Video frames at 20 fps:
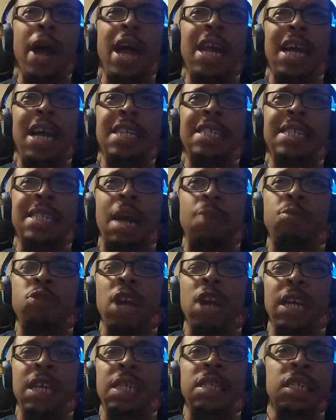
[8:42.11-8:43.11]
had like
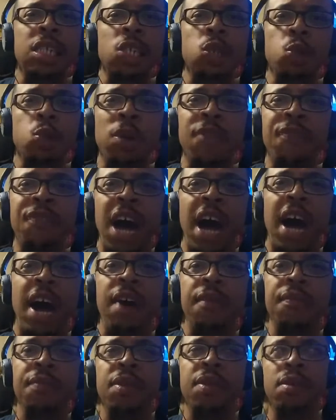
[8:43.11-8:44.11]
Snapdragon 625
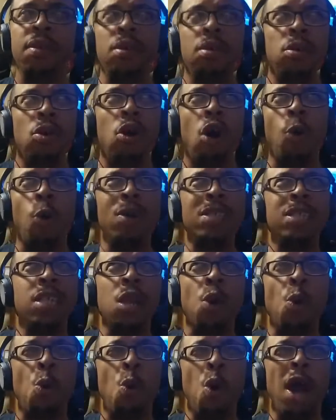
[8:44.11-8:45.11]
or was it
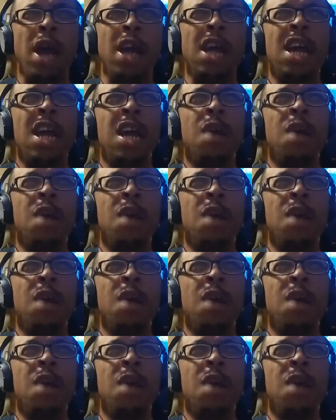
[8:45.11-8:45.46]
the one?